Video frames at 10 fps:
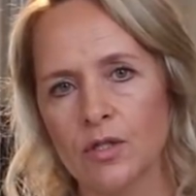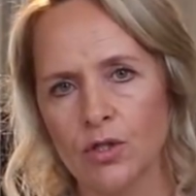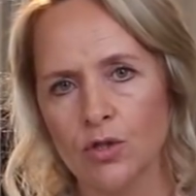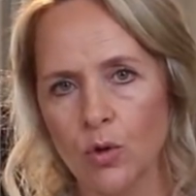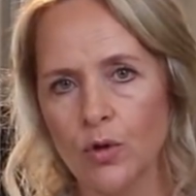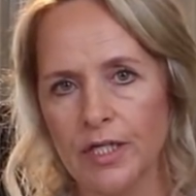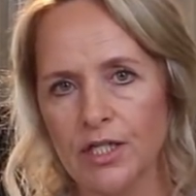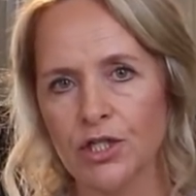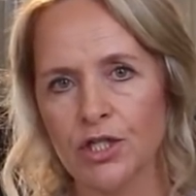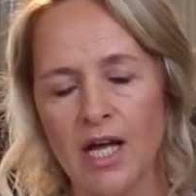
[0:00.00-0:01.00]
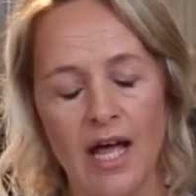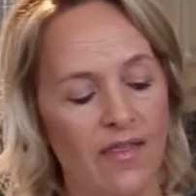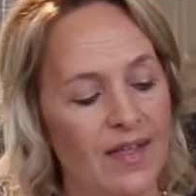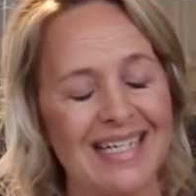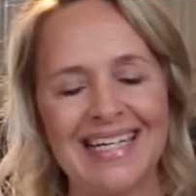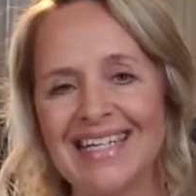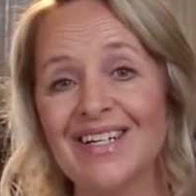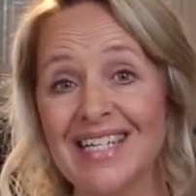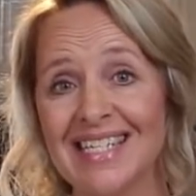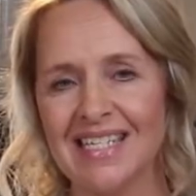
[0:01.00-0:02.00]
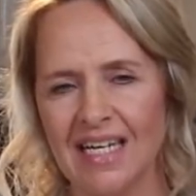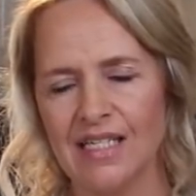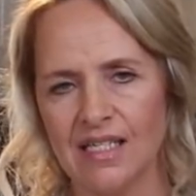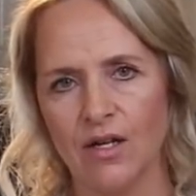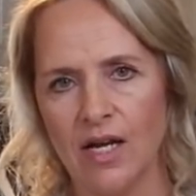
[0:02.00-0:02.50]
storage that clearly says,